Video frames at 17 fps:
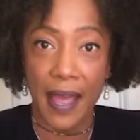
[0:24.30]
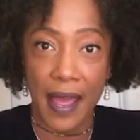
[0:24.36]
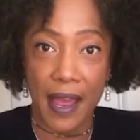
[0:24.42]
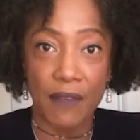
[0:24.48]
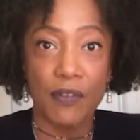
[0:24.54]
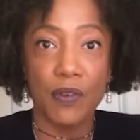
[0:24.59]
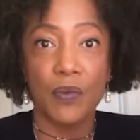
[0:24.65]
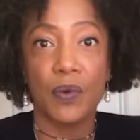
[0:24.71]

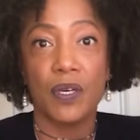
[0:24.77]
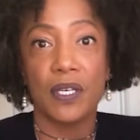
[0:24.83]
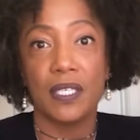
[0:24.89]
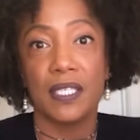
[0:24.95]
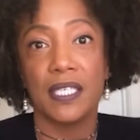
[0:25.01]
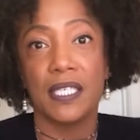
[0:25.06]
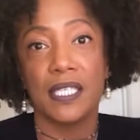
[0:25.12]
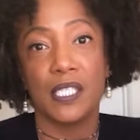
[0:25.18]

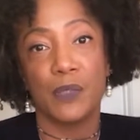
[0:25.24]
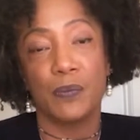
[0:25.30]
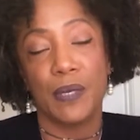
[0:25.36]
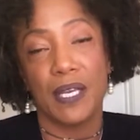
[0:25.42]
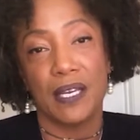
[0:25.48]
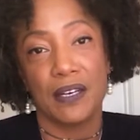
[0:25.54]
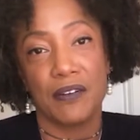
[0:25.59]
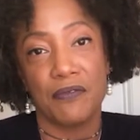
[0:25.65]
everyone is
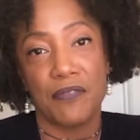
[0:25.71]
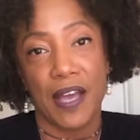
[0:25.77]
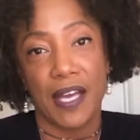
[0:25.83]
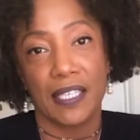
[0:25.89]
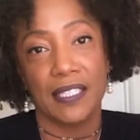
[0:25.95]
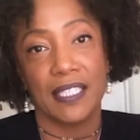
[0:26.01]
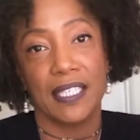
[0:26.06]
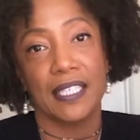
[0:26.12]
being
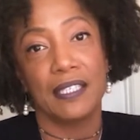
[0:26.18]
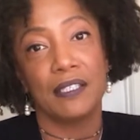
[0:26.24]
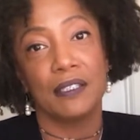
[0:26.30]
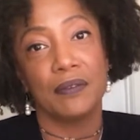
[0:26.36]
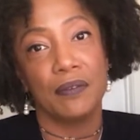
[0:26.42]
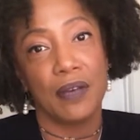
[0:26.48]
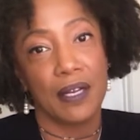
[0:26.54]
affected.